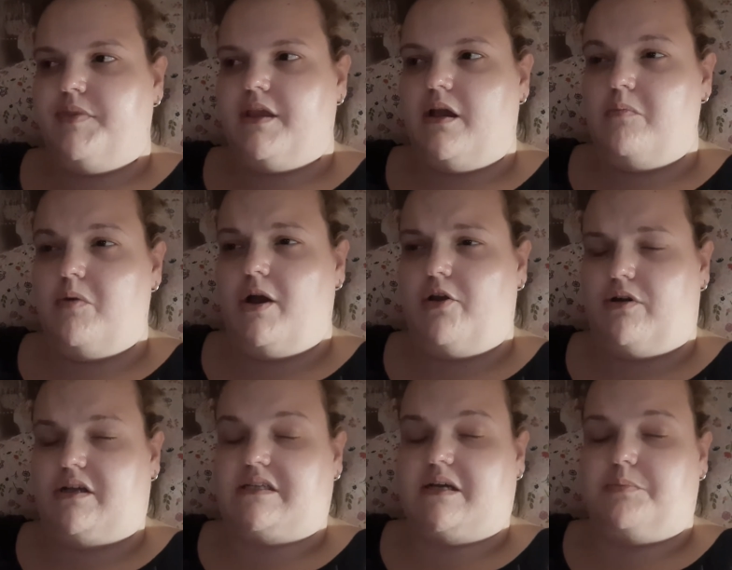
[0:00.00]
a
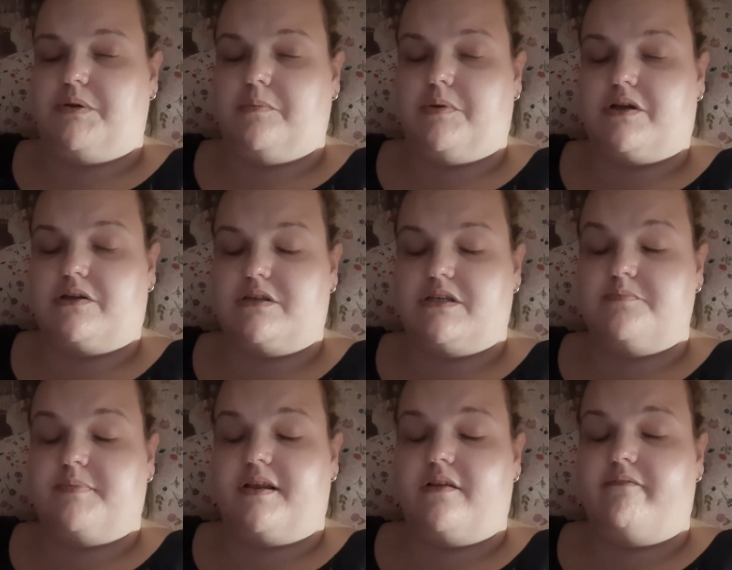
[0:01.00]
migraine tablet because it's
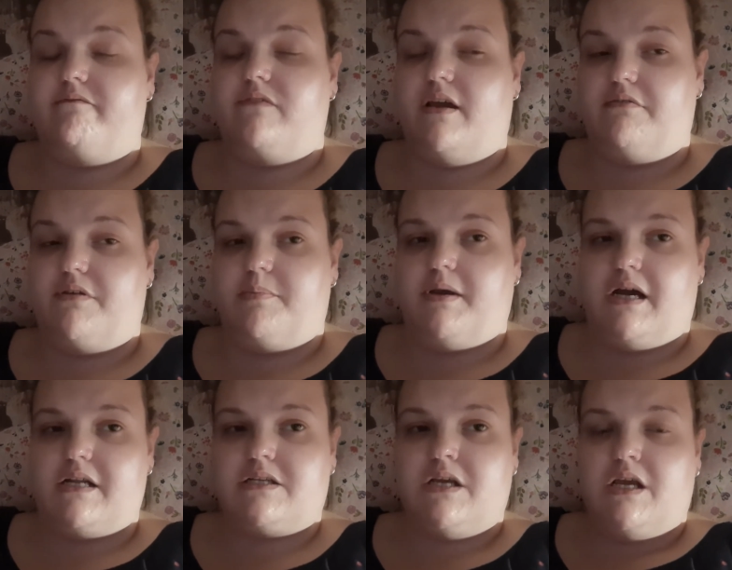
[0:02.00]
been very
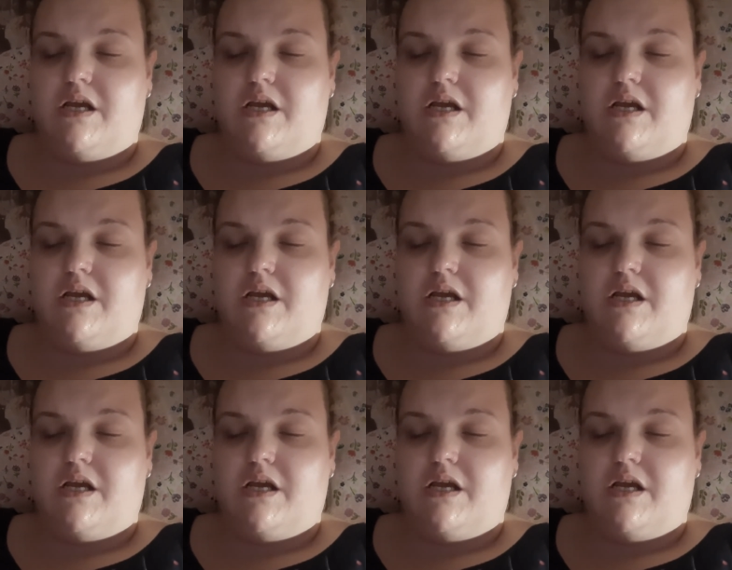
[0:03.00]
bad.